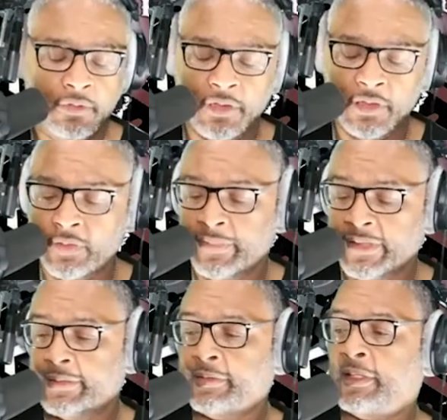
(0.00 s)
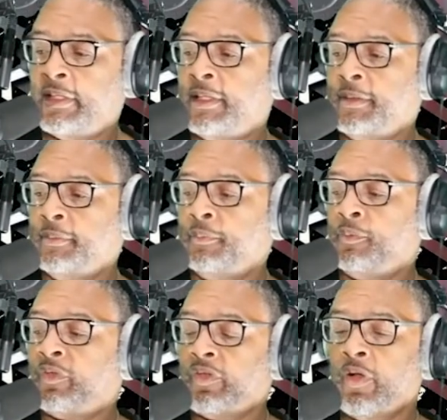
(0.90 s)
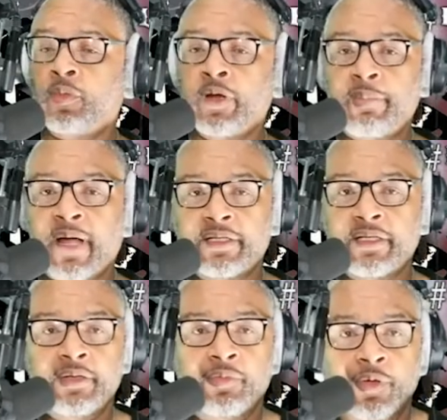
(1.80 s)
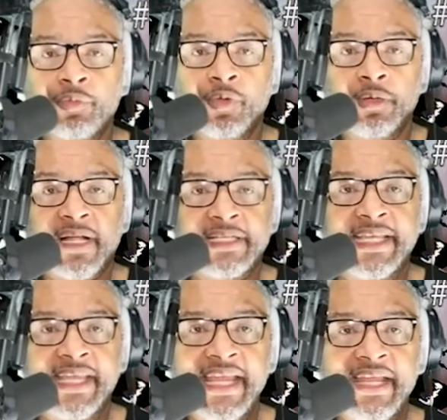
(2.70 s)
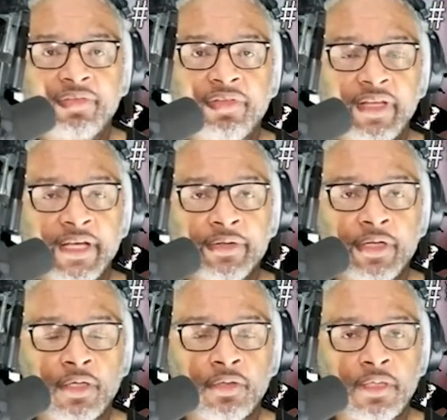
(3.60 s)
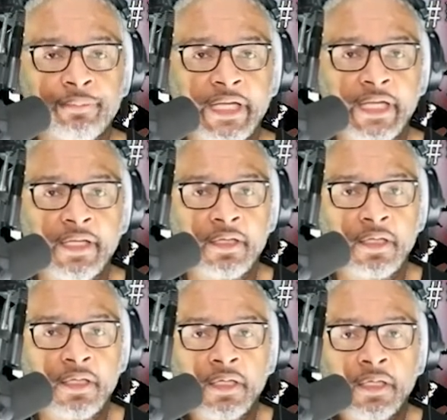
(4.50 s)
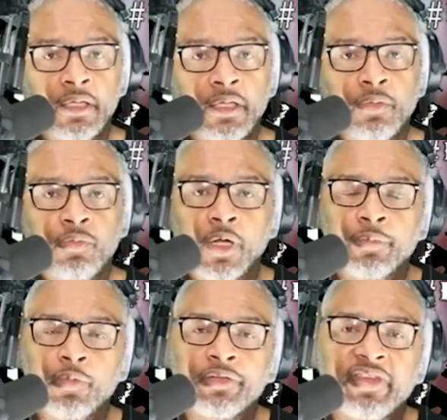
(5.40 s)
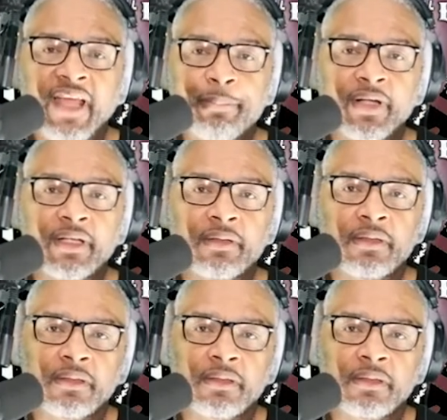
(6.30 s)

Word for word: Oh my god! So what about the what, what about the kids there though? I mean, what what type of